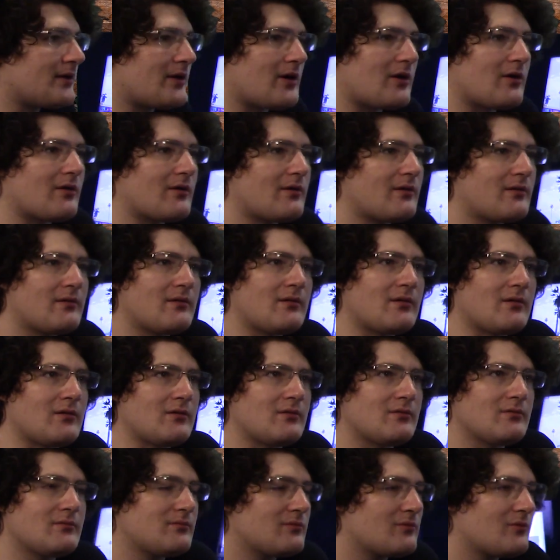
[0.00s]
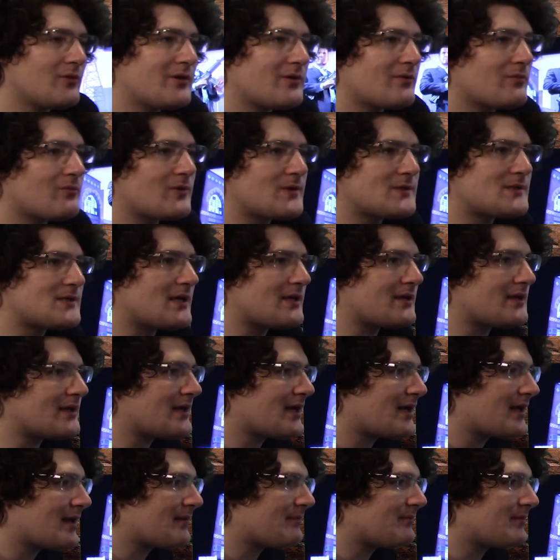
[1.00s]
in our what's on the
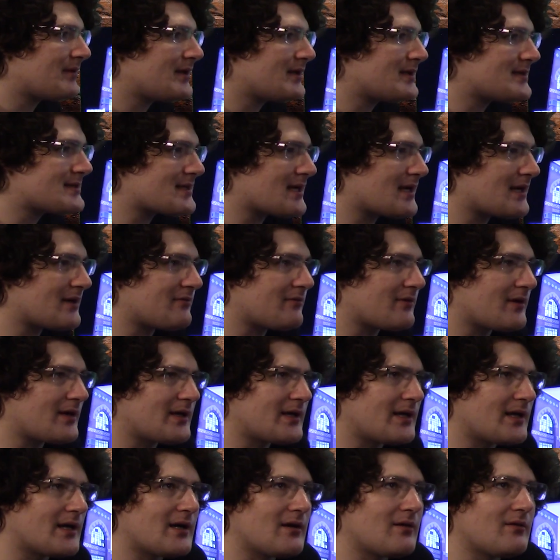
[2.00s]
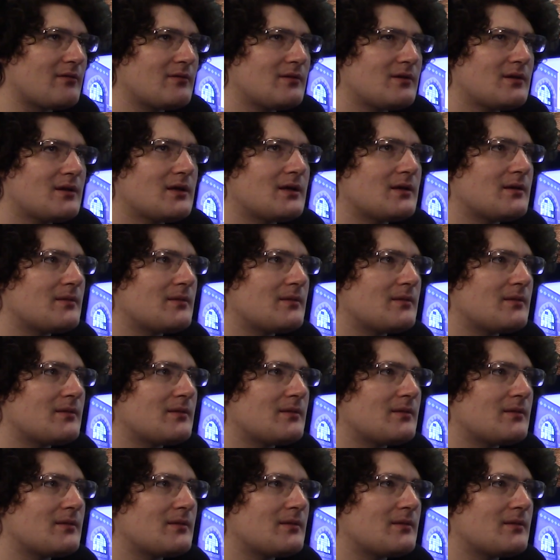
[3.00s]
AMD side right now,